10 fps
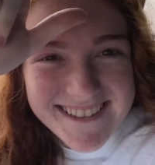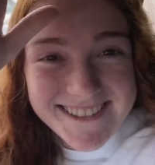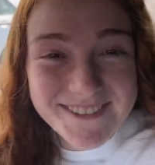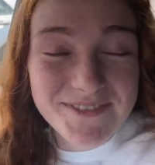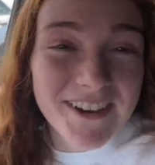
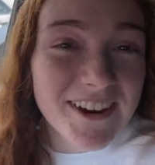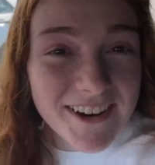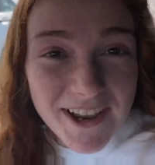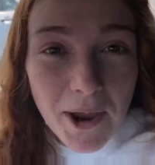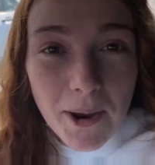It's
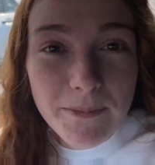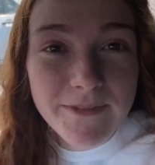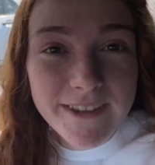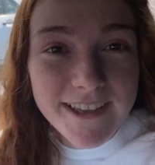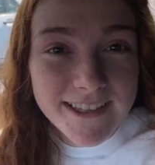very
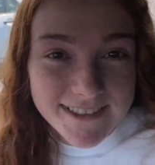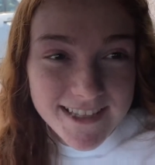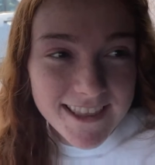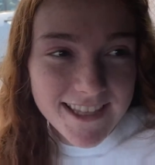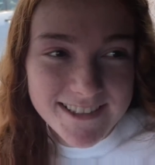obvious
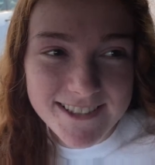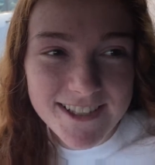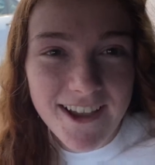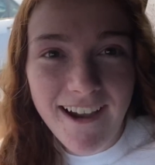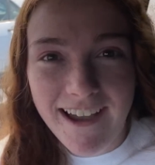that that's
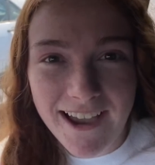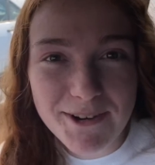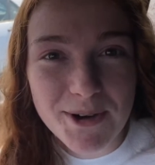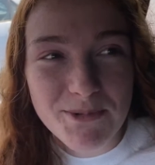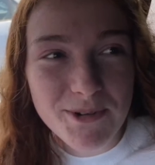not
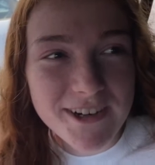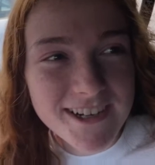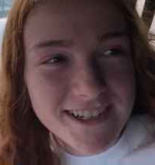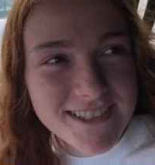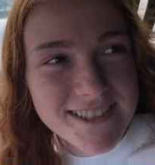how it
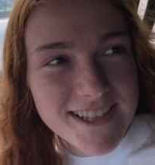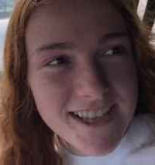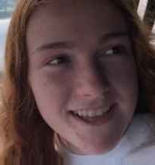works.